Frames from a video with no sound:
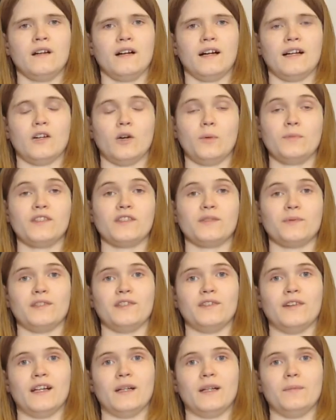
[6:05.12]
I hope this
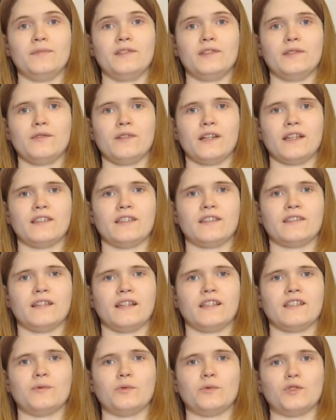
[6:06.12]
video helped you getting
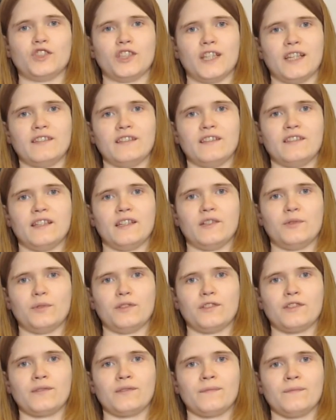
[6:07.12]
started with jazz and
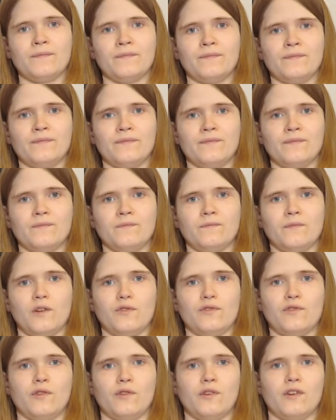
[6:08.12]
tetrads.
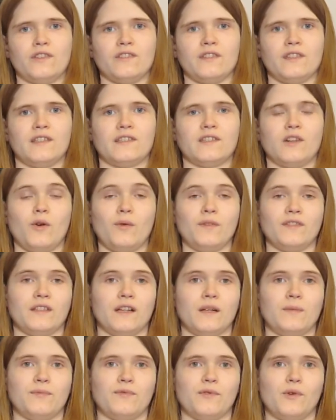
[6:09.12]
Of course, it's always
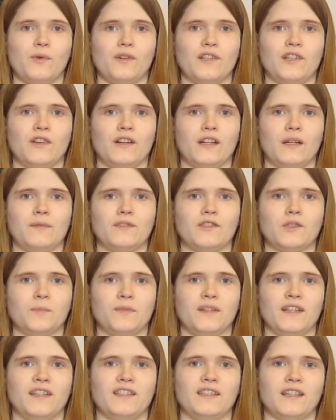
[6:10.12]
helpful when you're able to
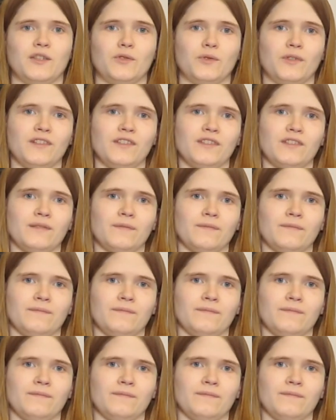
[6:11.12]
play tetrads.